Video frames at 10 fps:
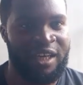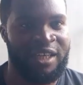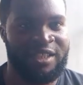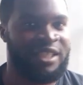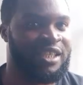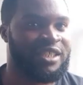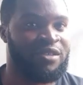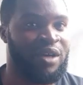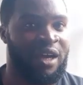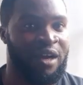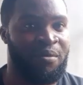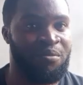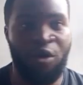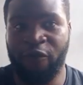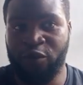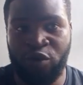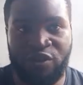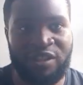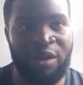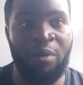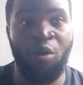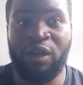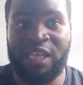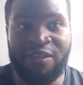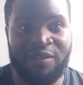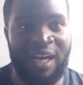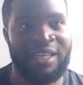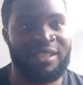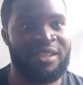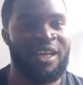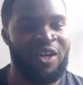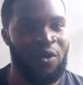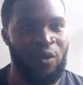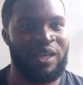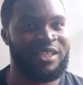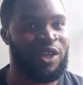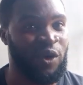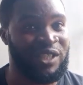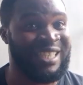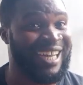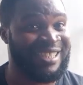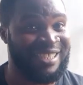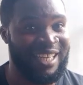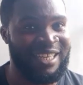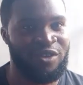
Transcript: generating more fruits, more leaves, and we are still cutting and selling.